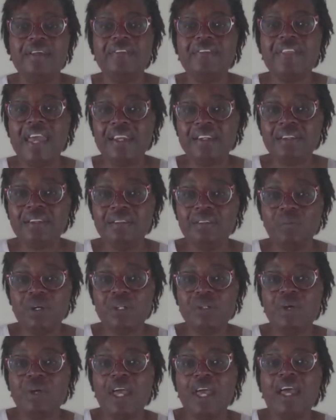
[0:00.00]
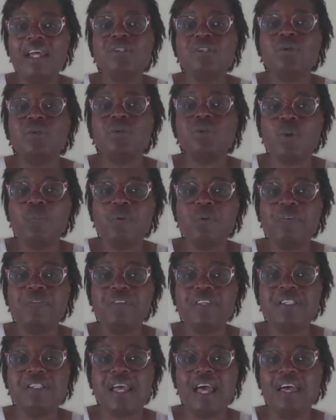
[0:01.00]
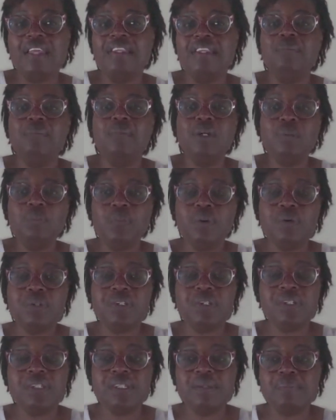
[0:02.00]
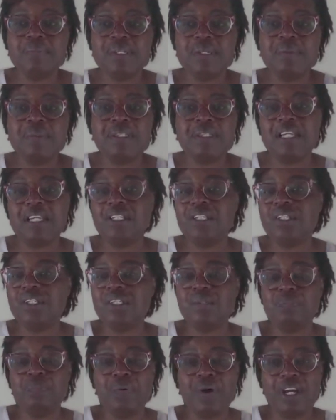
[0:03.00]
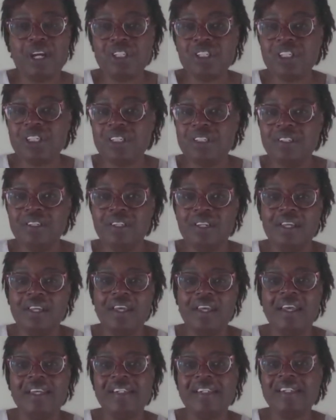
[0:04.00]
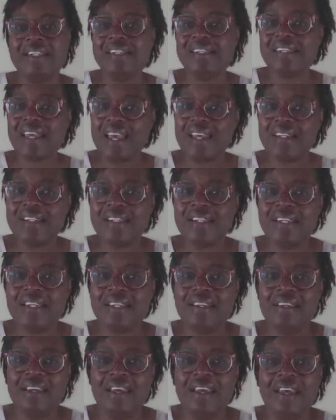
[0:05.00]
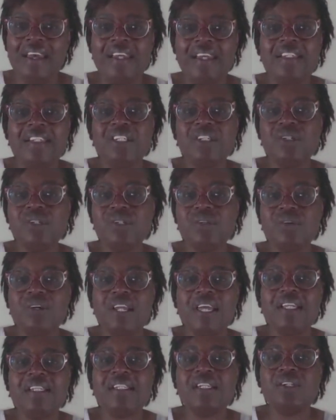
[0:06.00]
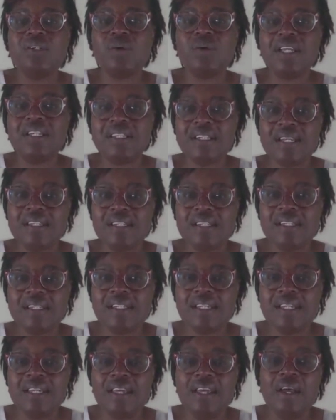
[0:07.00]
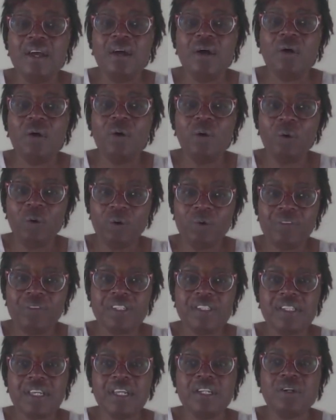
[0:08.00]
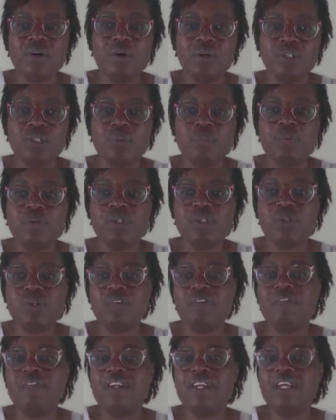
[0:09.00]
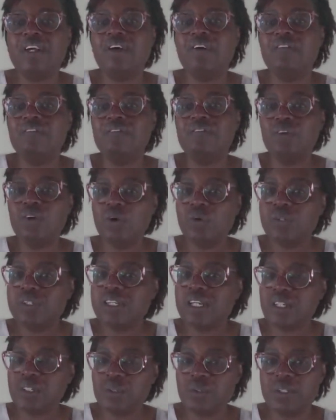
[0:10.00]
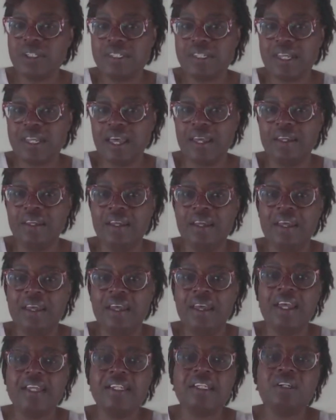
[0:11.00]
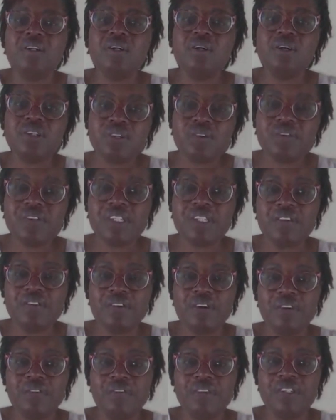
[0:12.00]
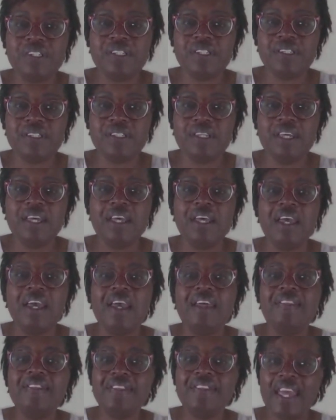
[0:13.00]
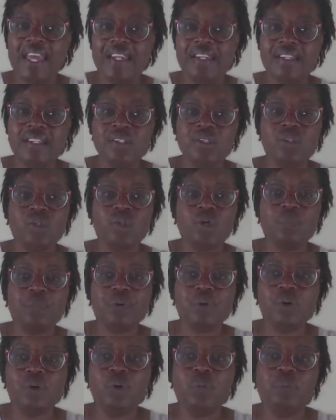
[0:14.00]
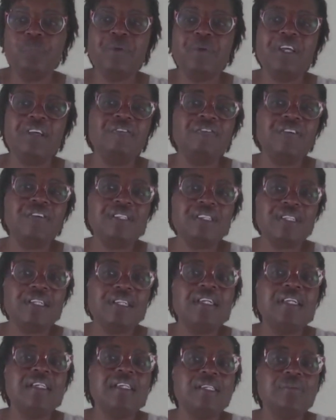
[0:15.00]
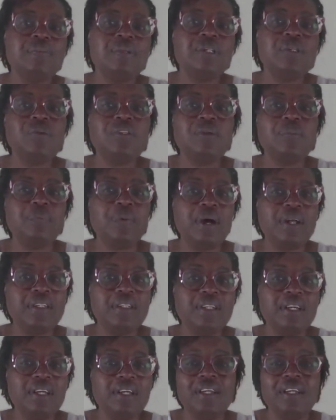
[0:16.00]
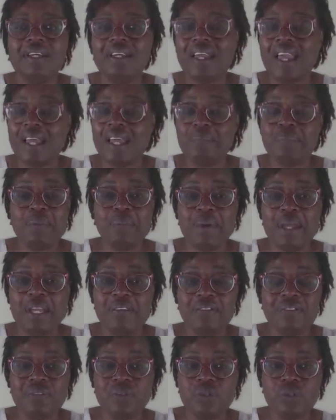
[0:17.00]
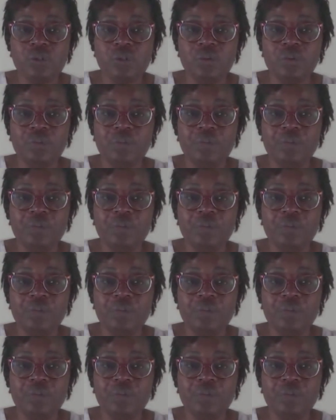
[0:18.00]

Then, when you add on top of this other menopausal symptoms such as depression and anxiety and issues relating to identity, all this can contribute to a feeling of low sexual desire and a loss of self confidence. And then, to top it all, being physically intimate with a partner can be painful too.